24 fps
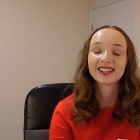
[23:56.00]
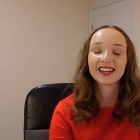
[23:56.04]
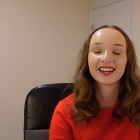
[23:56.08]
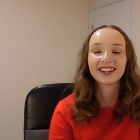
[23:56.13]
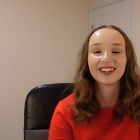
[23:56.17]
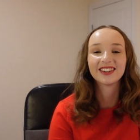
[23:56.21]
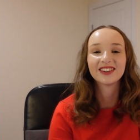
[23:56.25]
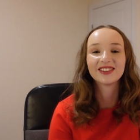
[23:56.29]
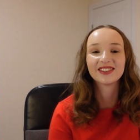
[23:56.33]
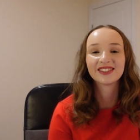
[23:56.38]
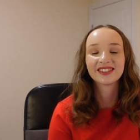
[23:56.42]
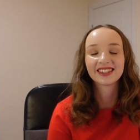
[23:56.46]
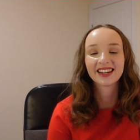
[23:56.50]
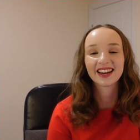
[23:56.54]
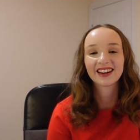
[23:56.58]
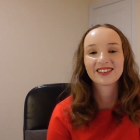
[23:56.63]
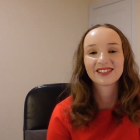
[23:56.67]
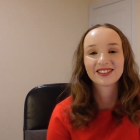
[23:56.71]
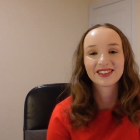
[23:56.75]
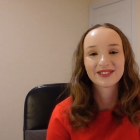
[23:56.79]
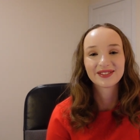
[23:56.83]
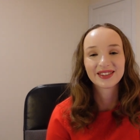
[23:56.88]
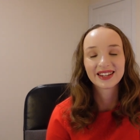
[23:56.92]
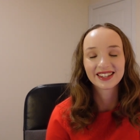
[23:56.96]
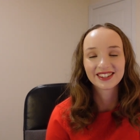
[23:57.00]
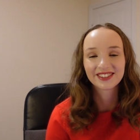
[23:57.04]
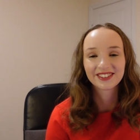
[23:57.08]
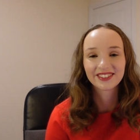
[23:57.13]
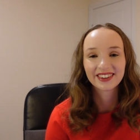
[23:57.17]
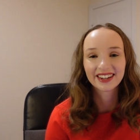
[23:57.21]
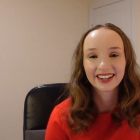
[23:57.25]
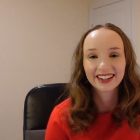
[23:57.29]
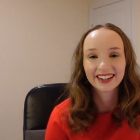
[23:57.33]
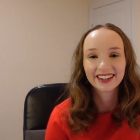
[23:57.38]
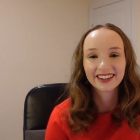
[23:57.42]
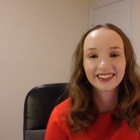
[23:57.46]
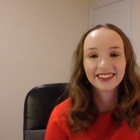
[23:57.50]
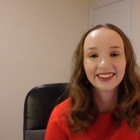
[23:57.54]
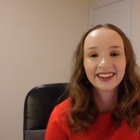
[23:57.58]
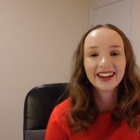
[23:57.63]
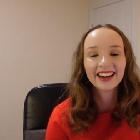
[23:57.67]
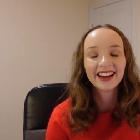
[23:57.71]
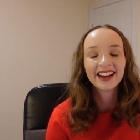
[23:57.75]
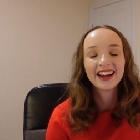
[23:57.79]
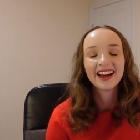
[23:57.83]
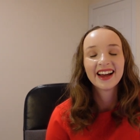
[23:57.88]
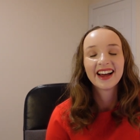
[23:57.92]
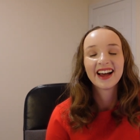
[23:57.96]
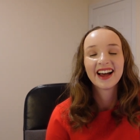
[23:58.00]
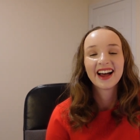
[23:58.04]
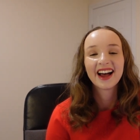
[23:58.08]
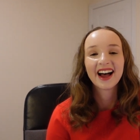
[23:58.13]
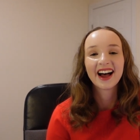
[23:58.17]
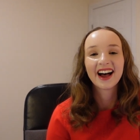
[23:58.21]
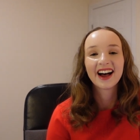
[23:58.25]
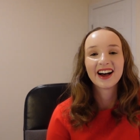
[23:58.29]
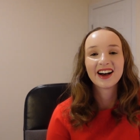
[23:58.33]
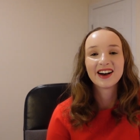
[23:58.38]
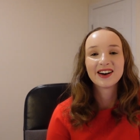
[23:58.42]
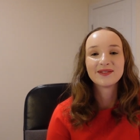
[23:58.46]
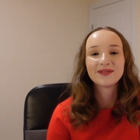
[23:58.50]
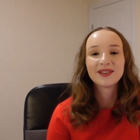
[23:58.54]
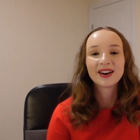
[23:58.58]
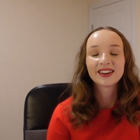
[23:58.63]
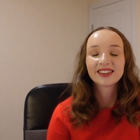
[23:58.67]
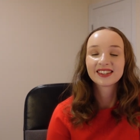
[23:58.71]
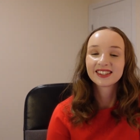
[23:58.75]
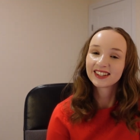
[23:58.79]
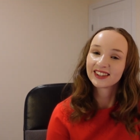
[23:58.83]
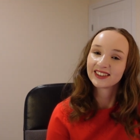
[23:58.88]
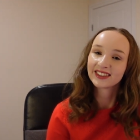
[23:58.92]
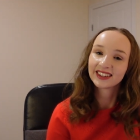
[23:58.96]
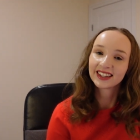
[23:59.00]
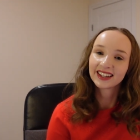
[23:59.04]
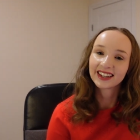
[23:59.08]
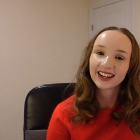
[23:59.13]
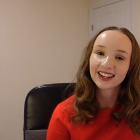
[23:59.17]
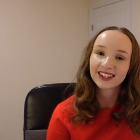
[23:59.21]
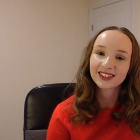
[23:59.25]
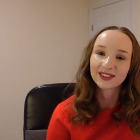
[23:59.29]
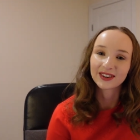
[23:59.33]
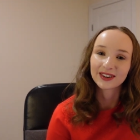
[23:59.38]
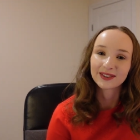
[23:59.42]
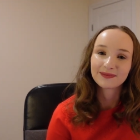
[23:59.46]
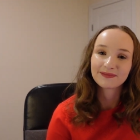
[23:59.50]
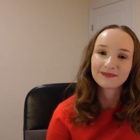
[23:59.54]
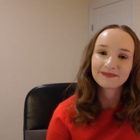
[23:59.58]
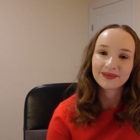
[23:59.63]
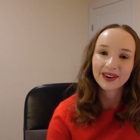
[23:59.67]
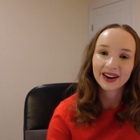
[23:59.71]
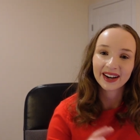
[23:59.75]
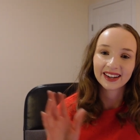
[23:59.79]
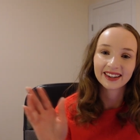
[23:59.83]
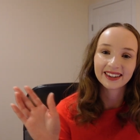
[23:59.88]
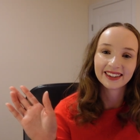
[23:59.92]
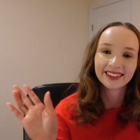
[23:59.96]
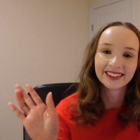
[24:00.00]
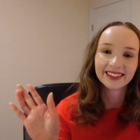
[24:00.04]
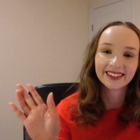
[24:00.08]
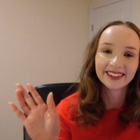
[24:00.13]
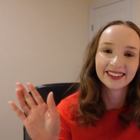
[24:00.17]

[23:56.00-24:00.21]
that you've set from this video. Um, I'll see you in the next one. Bye.